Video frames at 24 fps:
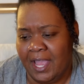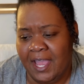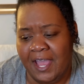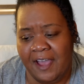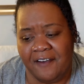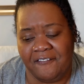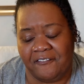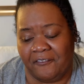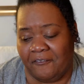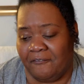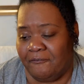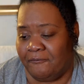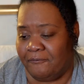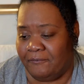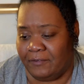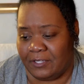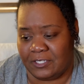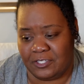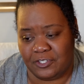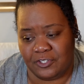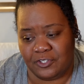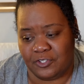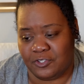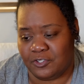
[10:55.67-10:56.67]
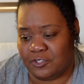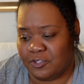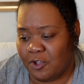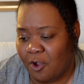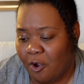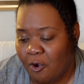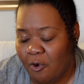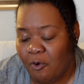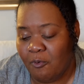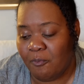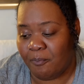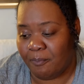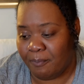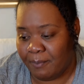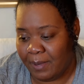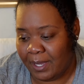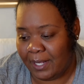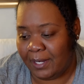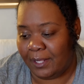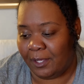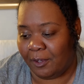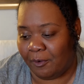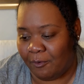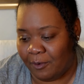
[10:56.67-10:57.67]
I have so
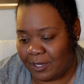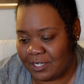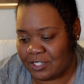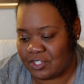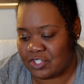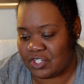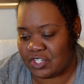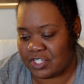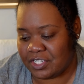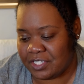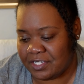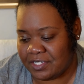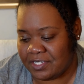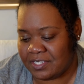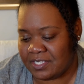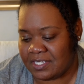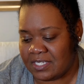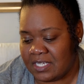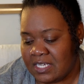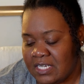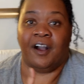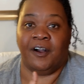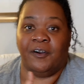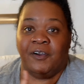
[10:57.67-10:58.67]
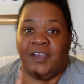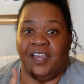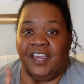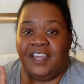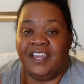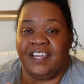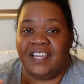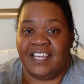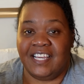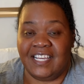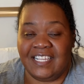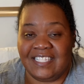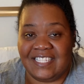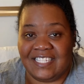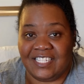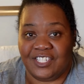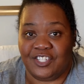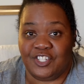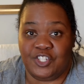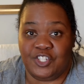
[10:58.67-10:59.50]
many questions. Okay, it's a